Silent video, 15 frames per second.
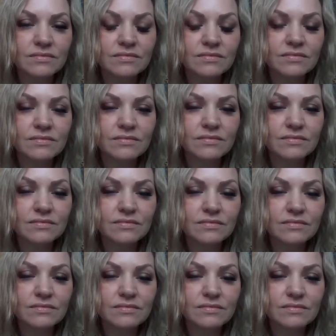
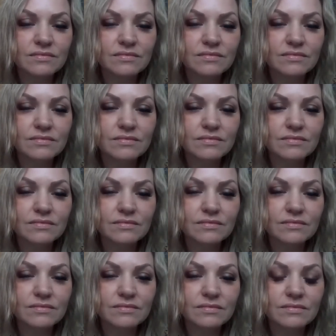
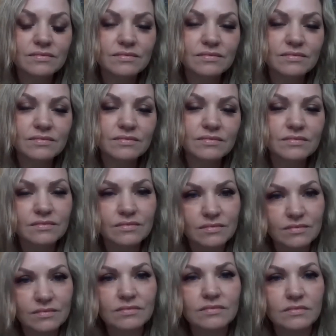
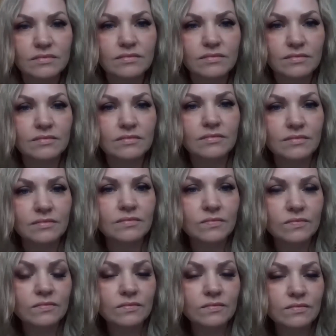
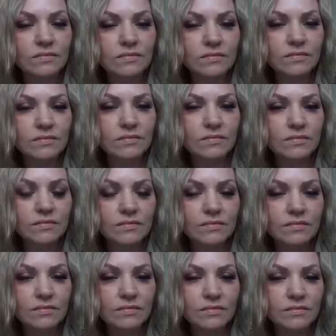
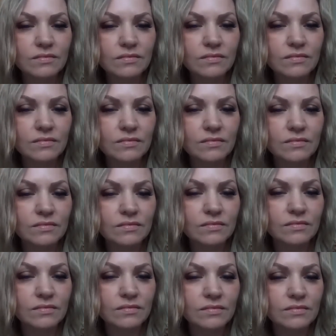
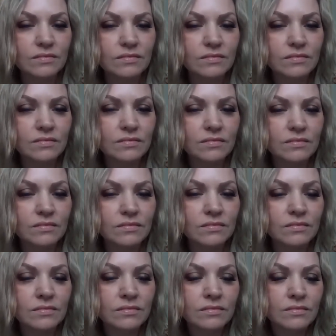
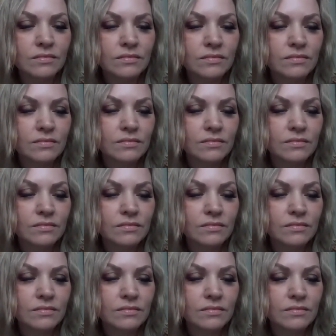The person shown says nothing.